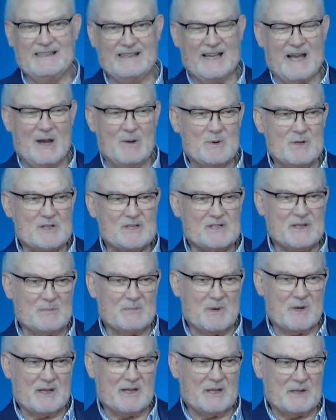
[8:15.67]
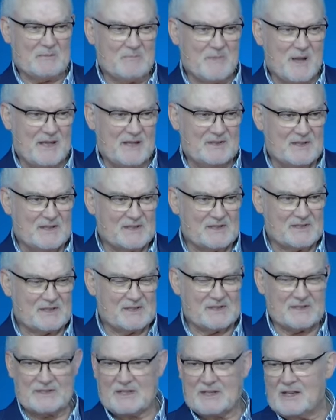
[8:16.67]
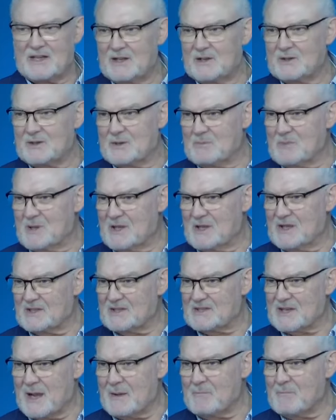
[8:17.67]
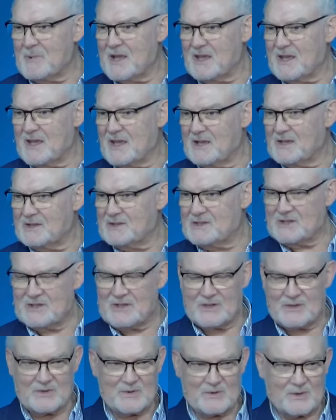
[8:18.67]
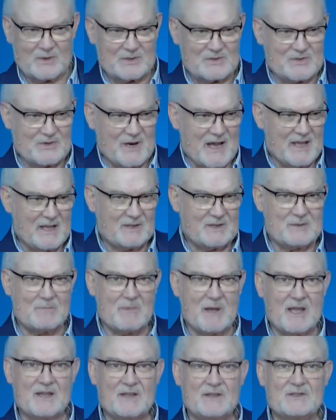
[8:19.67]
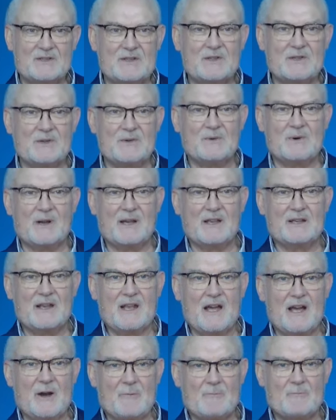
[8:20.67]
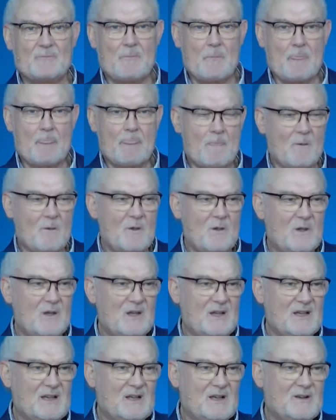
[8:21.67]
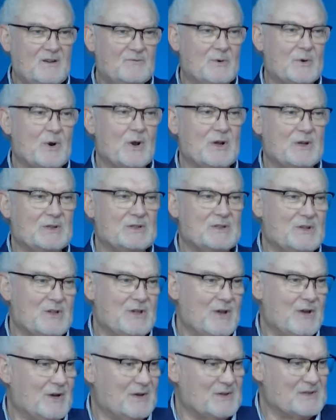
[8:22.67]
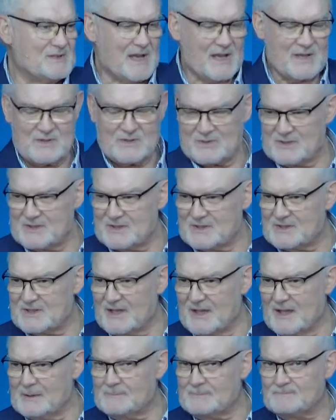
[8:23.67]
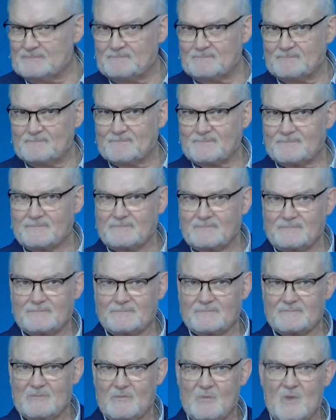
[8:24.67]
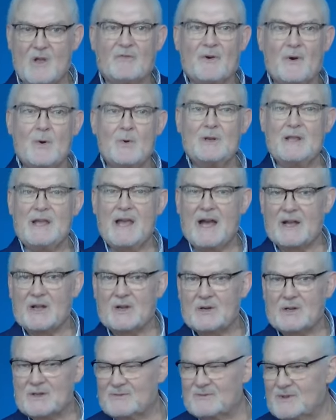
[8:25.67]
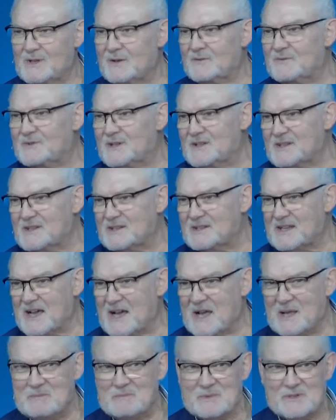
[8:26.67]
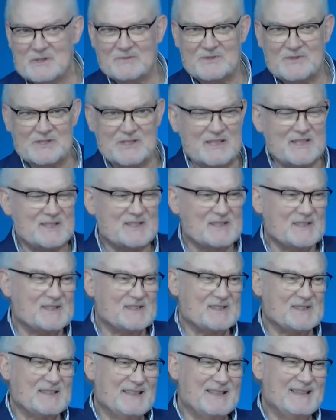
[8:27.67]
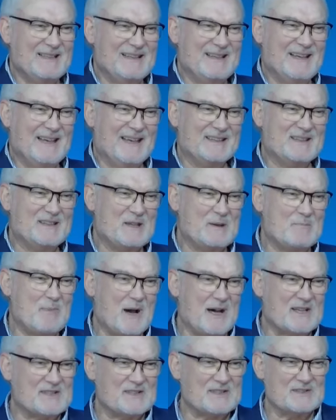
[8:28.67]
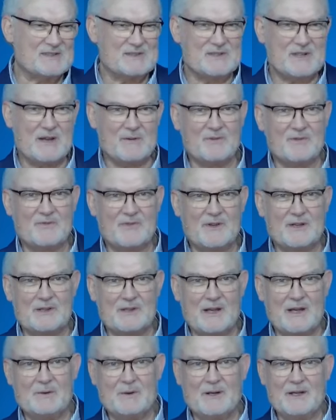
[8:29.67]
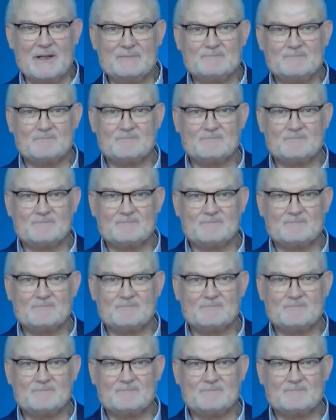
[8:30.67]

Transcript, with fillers: I wish someone had made this as clear to me as I'm making it to you or trying to make it to you right now. For years, I used to say, if only I could have lived in the times of Jesus and the apostles. You ever feel that way?